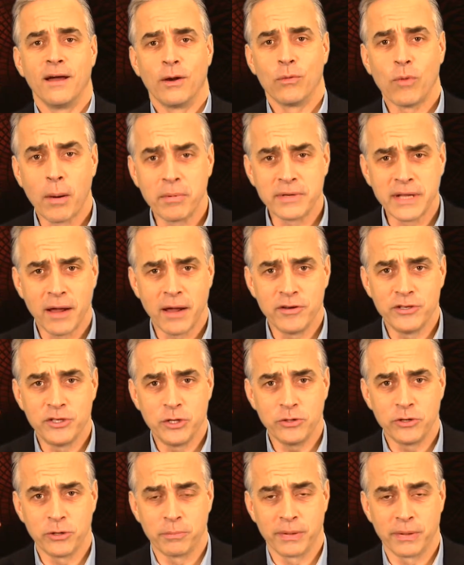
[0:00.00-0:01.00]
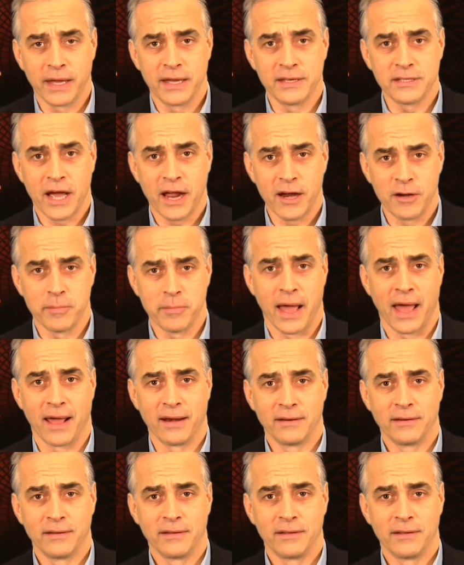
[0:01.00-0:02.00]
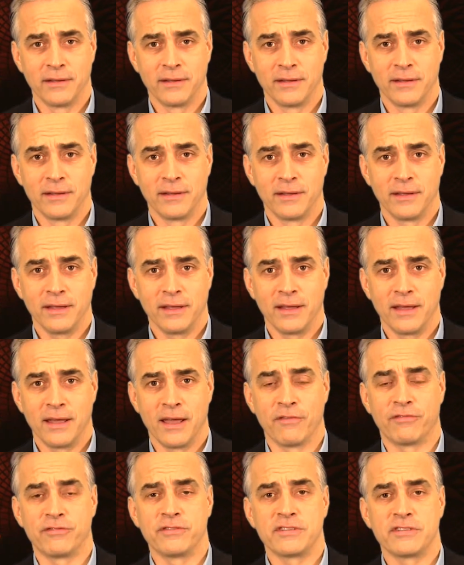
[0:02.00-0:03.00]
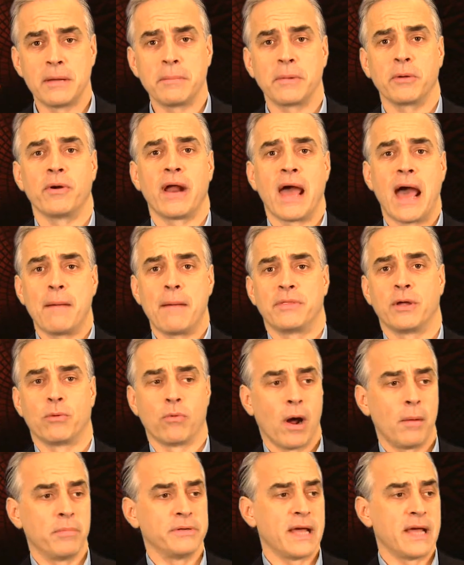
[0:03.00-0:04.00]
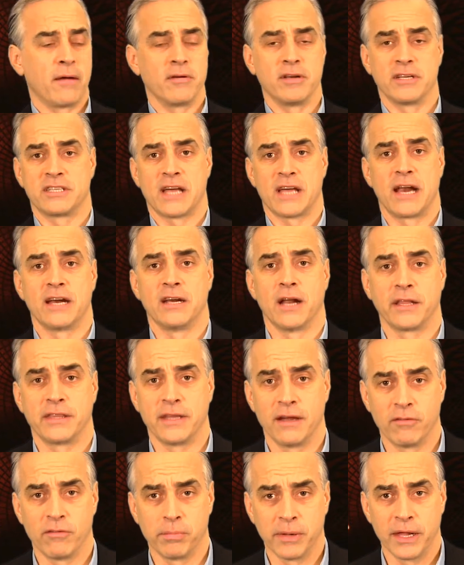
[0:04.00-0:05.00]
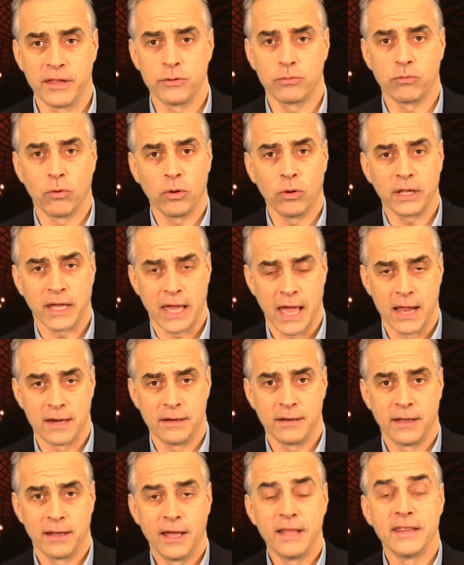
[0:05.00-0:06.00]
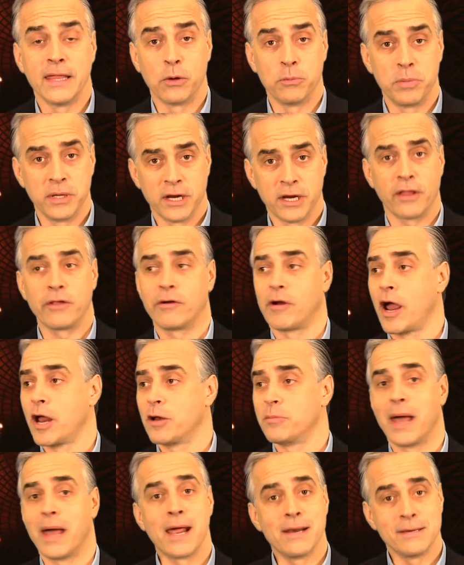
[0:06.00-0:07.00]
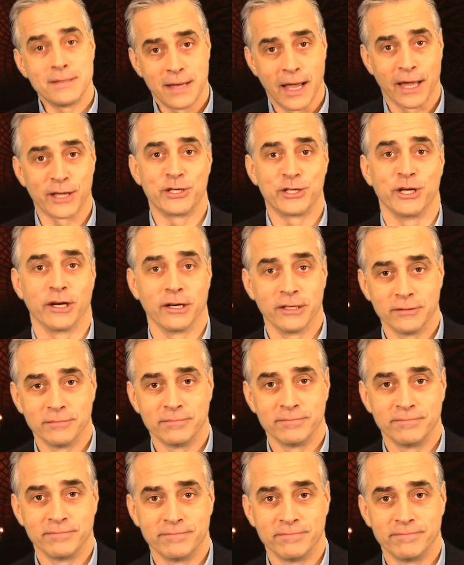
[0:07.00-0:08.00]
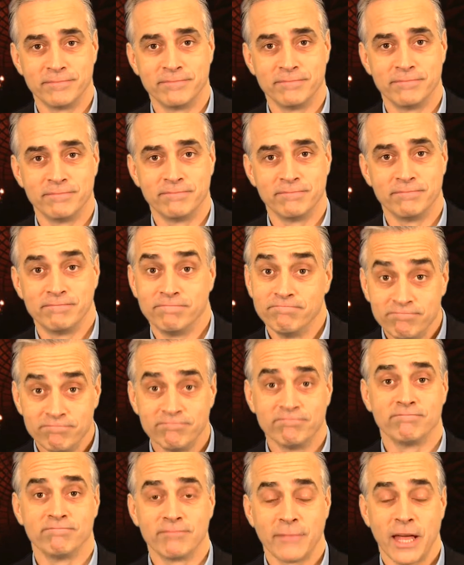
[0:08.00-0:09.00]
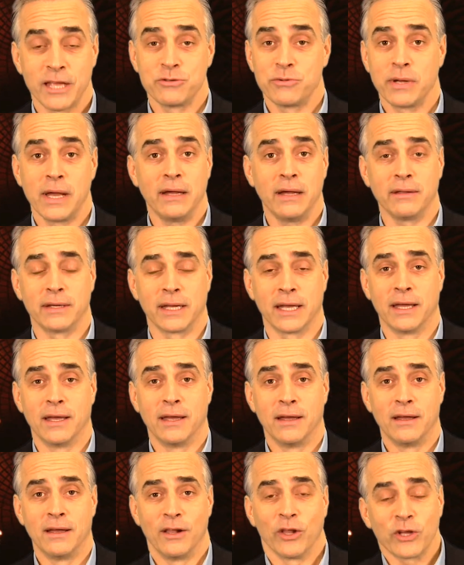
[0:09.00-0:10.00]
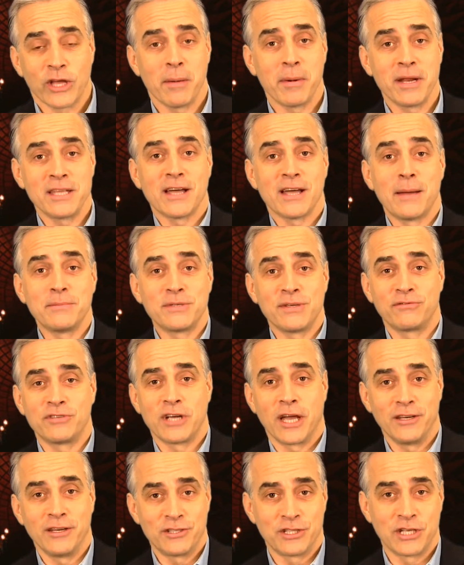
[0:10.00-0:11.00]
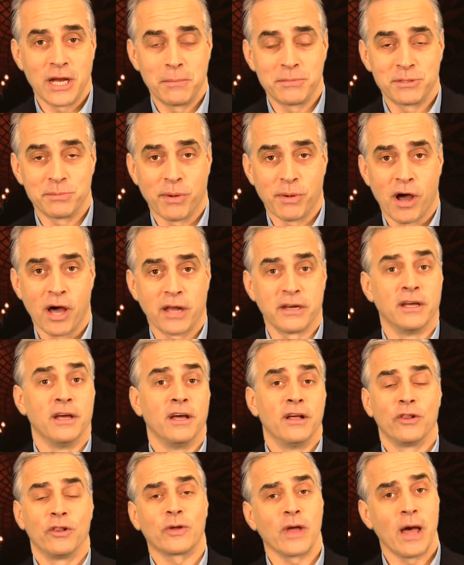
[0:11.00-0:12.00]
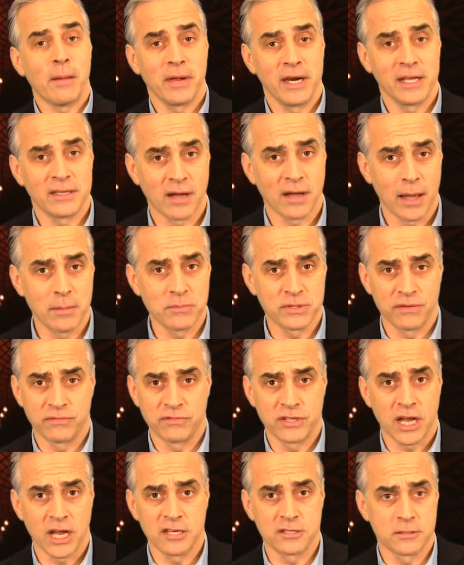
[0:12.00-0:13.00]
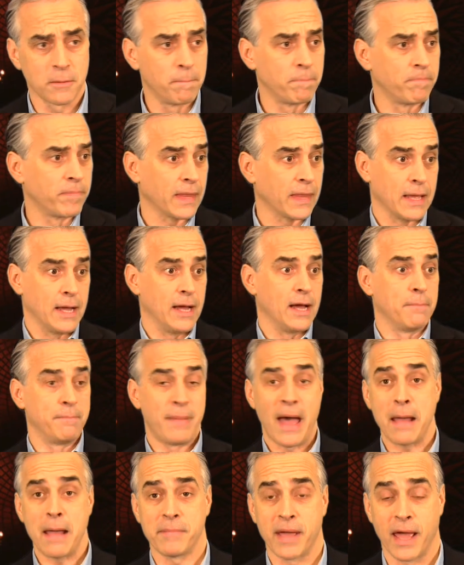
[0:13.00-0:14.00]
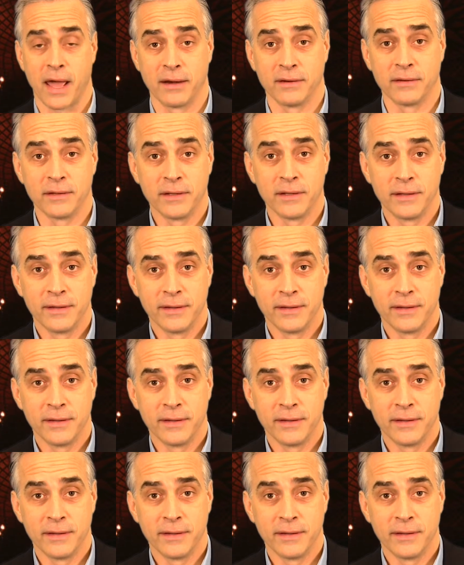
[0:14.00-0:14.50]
Robert Downey Jr. plays Iron Man. If something were to happen that Robert Downey decided not to ever play this role again, there would be another Iron Man next year. That's reality. Look how many times they've changed James Bond. Look how many times they've changed Batman.